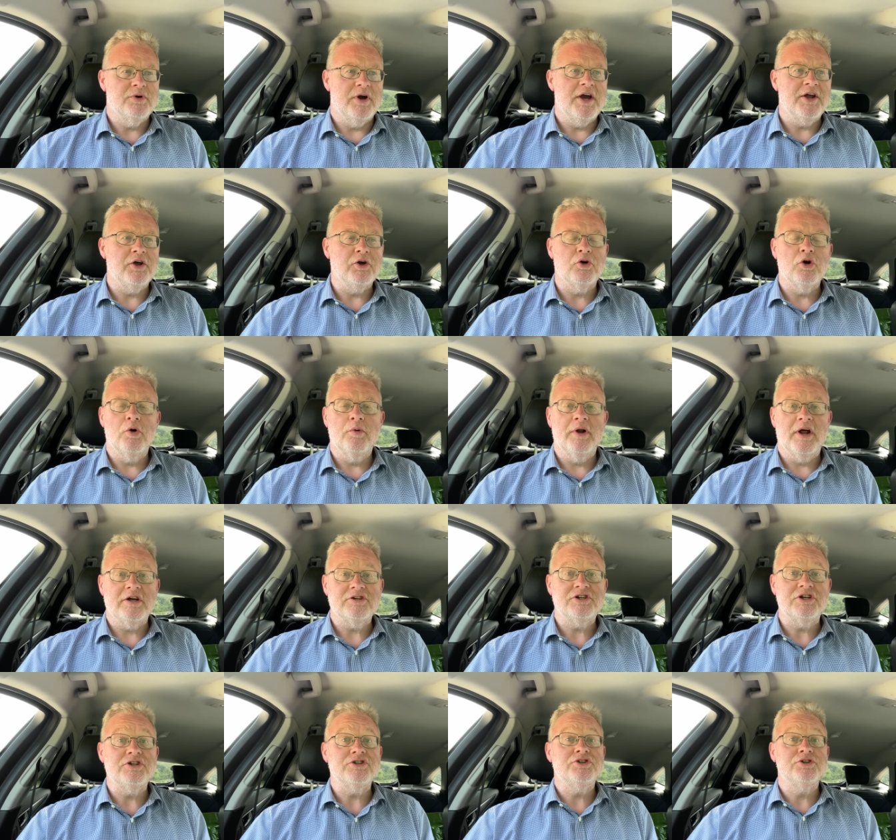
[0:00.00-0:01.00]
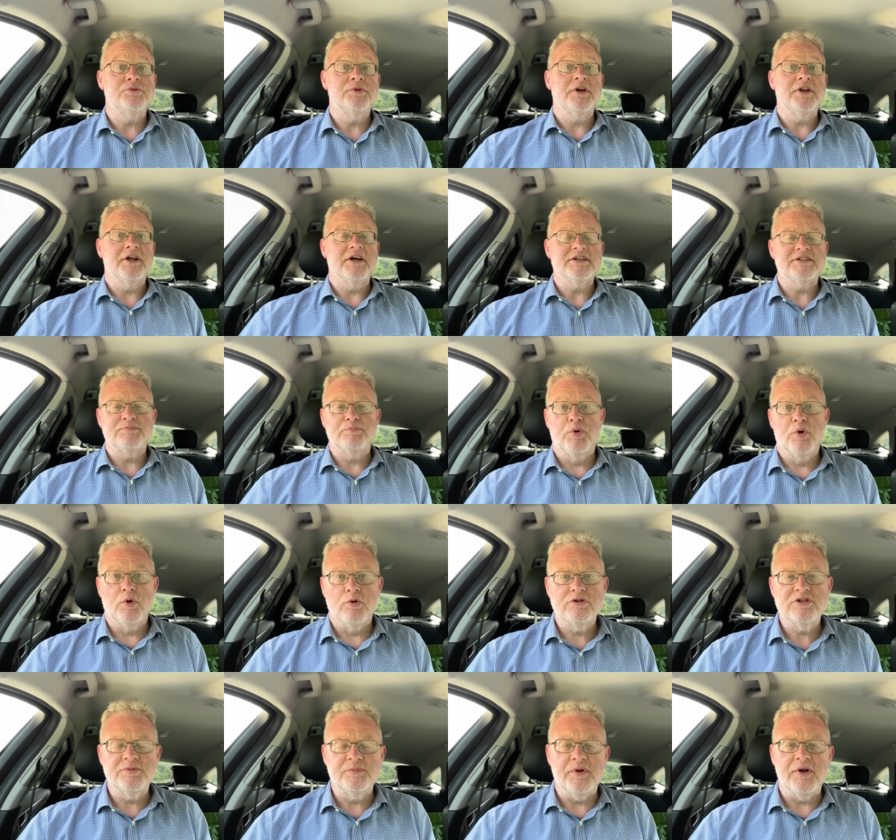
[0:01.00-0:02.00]
I had a go at actually doing this
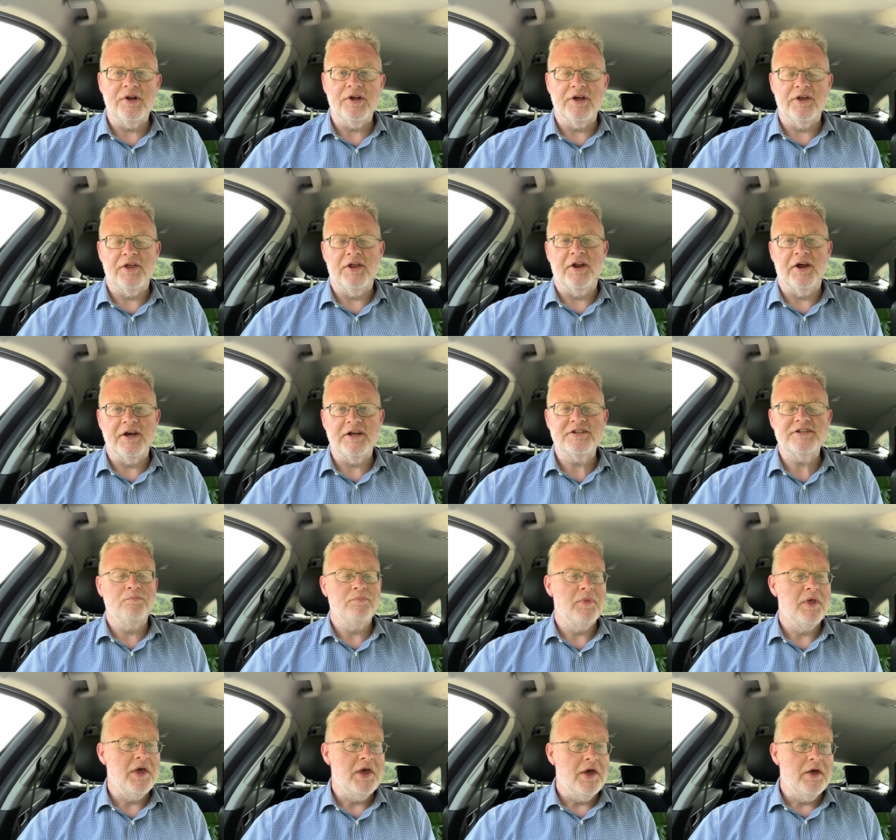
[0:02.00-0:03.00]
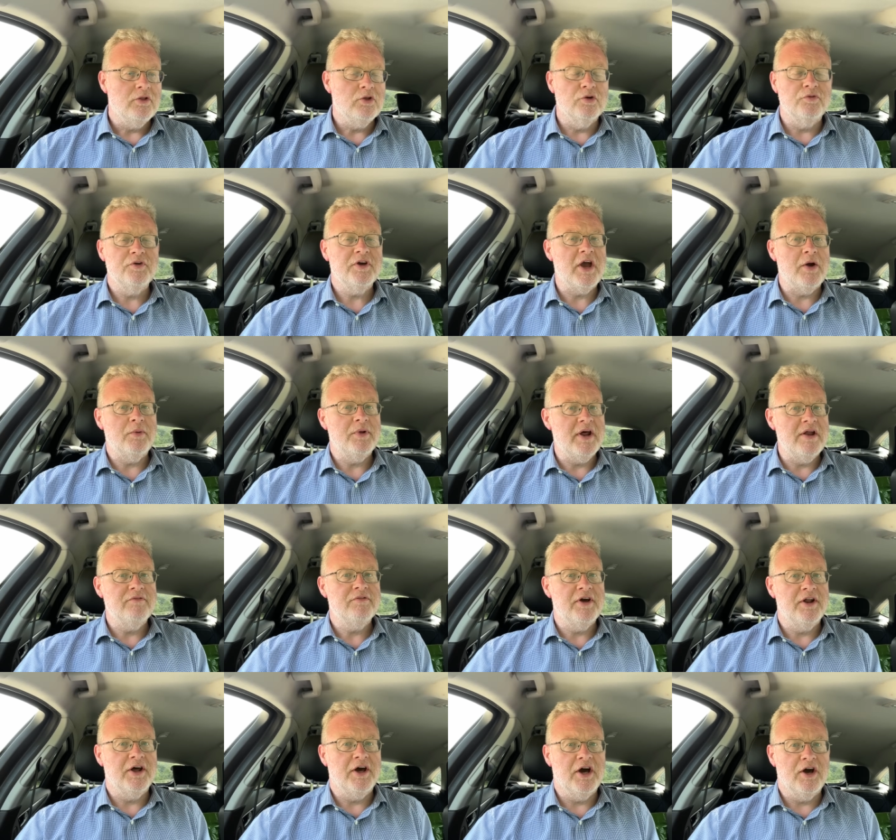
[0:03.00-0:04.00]
portable the other night. Don't forget we're
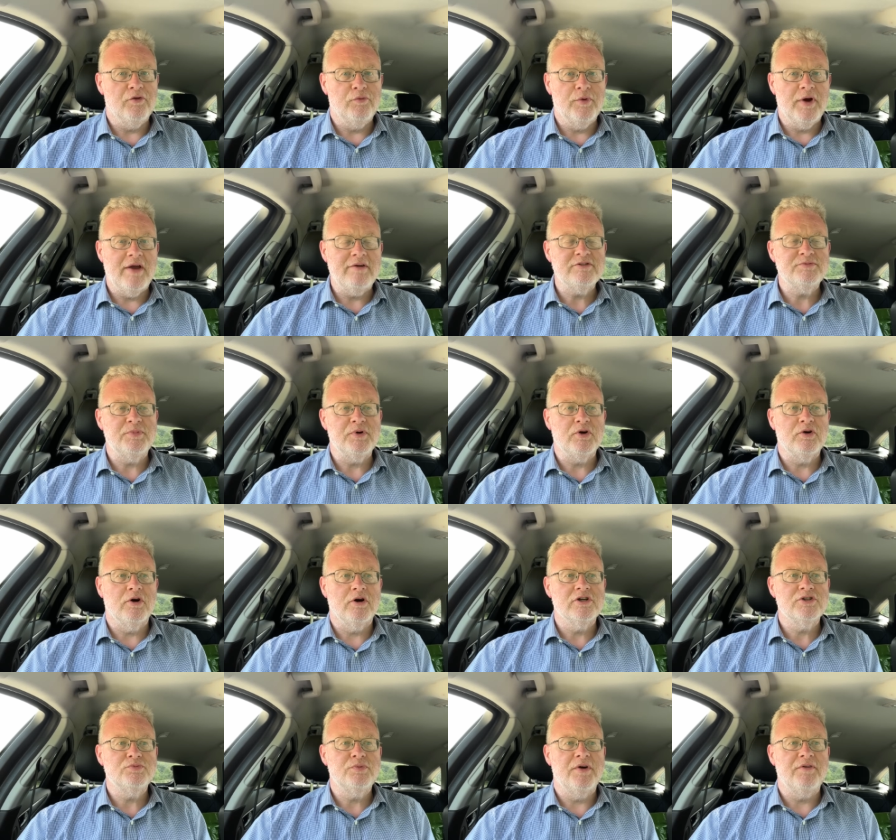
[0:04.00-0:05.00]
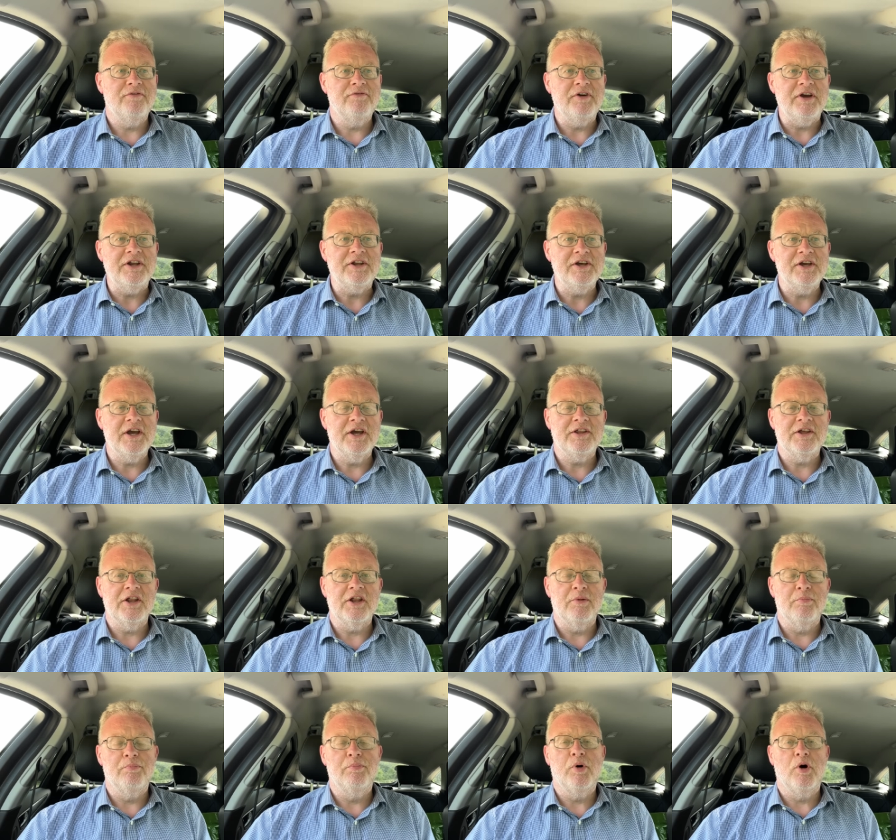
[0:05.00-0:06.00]
half waves because we're feeding it at
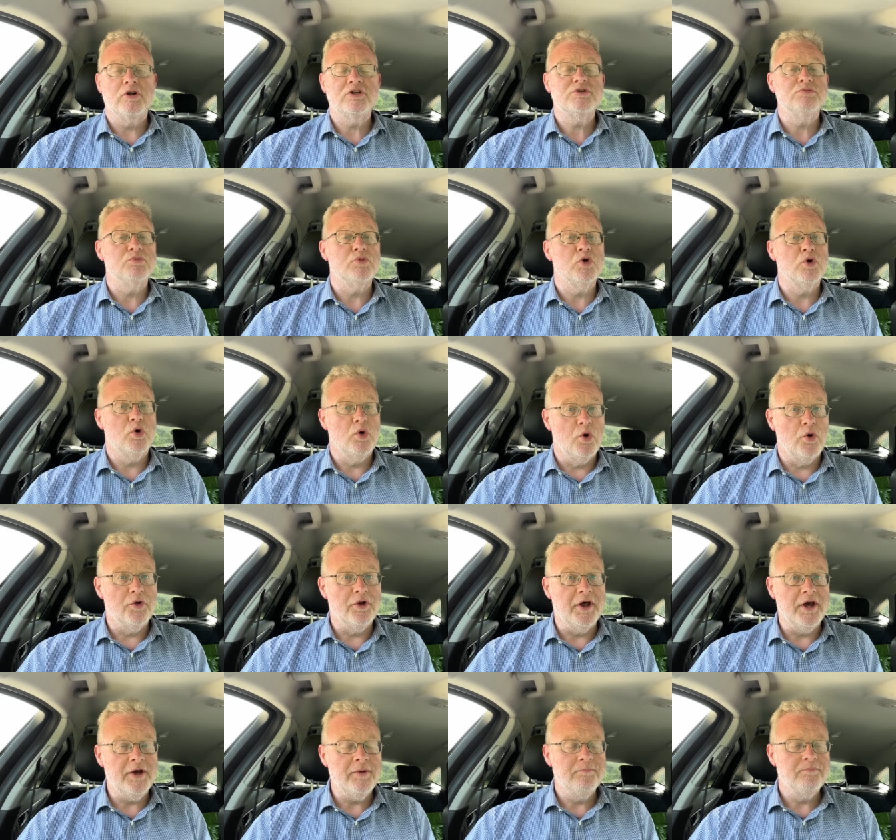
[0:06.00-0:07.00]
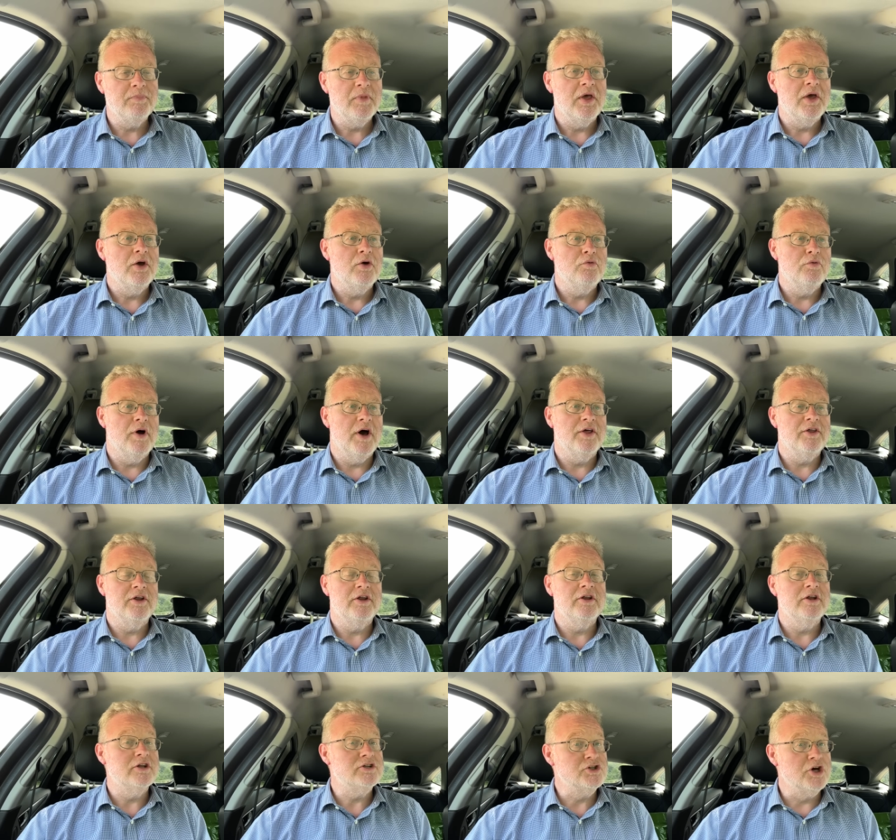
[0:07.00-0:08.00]
the bottom corner rather
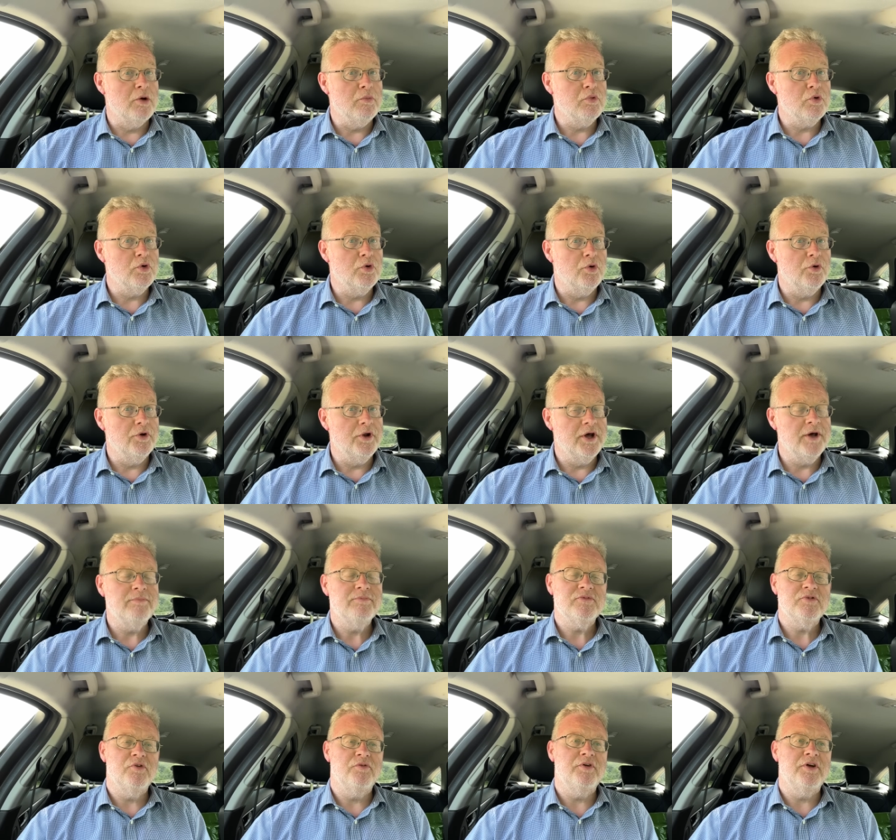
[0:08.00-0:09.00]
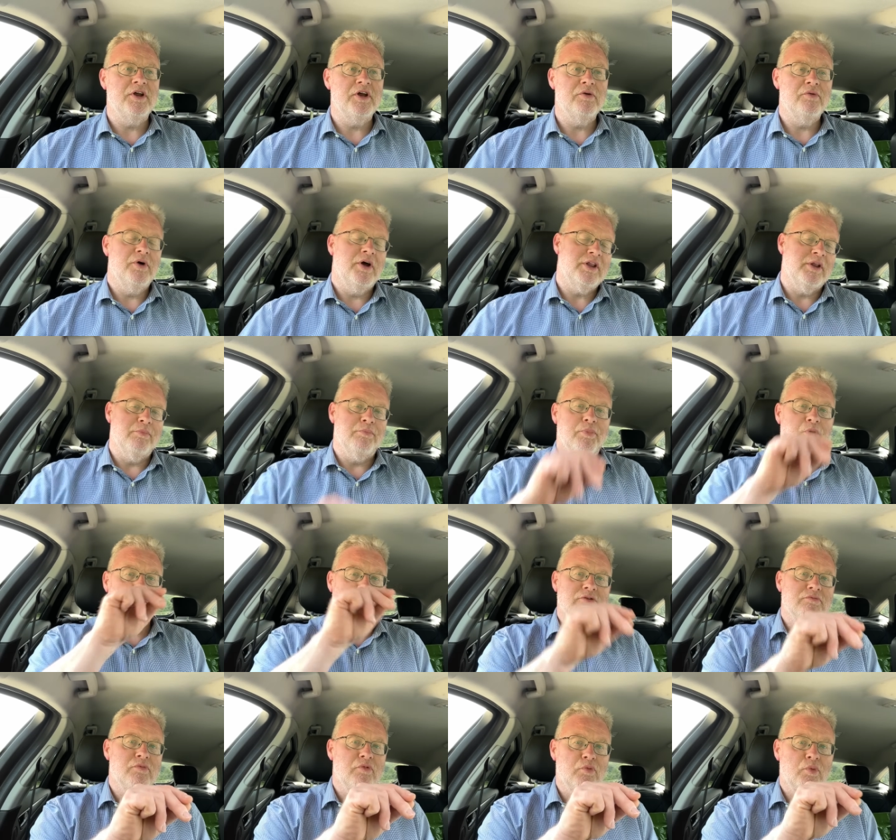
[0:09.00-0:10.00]
than the top corner. So we're feeding it at the
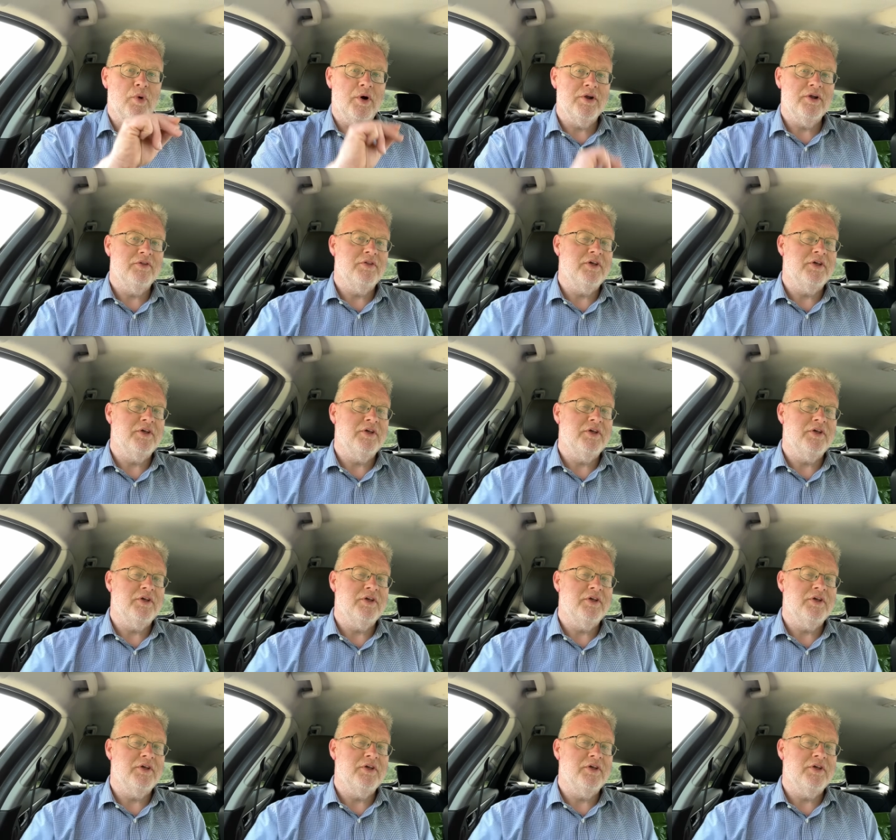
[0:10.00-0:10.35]
bottom of one of